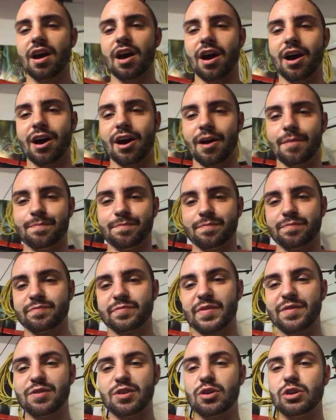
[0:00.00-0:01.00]

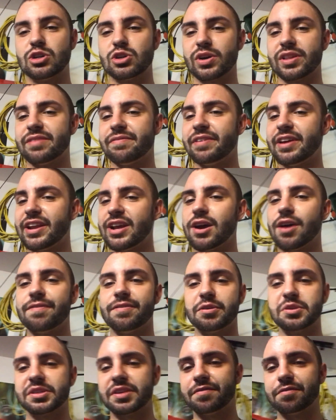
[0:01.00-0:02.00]
If you enjoyed the video, if
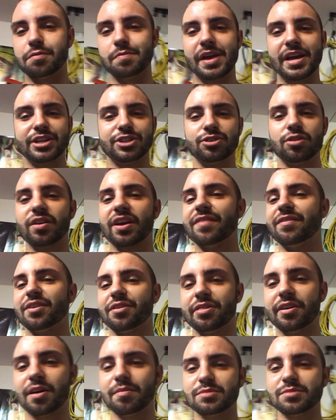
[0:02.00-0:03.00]
it was informational, give it a
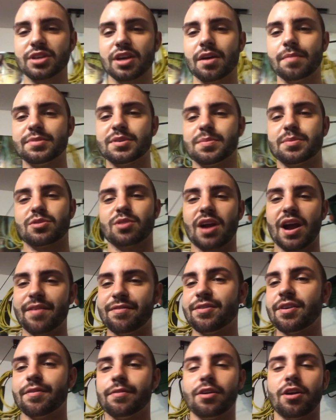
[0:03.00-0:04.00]
thumbs up, subscribe
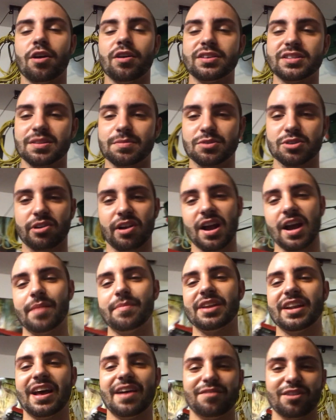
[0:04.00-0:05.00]
if you haven't already subscribed,
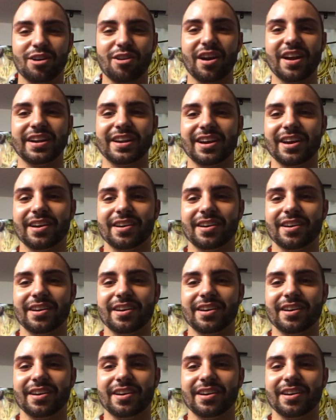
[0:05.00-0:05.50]
and have a great day.